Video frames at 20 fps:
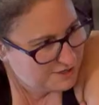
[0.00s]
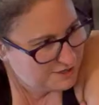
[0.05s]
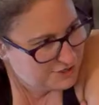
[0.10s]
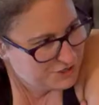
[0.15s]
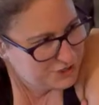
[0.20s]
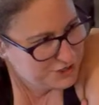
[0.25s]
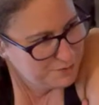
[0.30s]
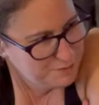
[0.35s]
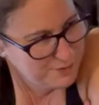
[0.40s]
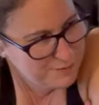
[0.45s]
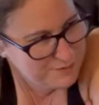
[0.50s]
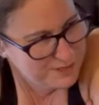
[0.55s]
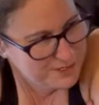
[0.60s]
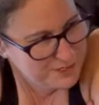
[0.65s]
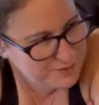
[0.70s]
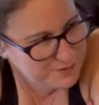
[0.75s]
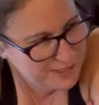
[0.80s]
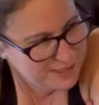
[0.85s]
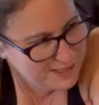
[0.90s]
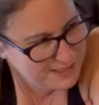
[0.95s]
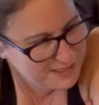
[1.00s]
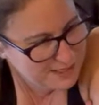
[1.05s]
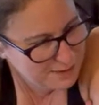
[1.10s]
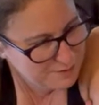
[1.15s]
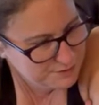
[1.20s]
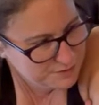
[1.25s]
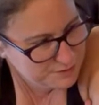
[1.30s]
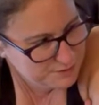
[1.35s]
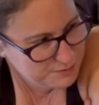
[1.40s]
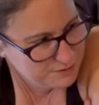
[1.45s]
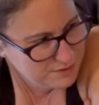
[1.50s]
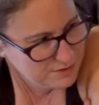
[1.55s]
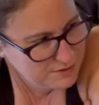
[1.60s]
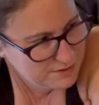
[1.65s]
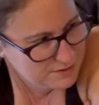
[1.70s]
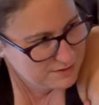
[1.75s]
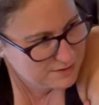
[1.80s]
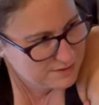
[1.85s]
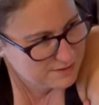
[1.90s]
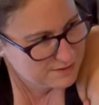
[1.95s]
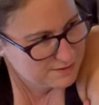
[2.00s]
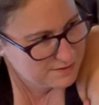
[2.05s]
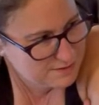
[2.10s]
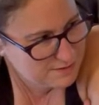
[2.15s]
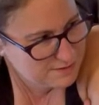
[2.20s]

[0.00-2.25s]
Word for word: Should we be doing this outdoors?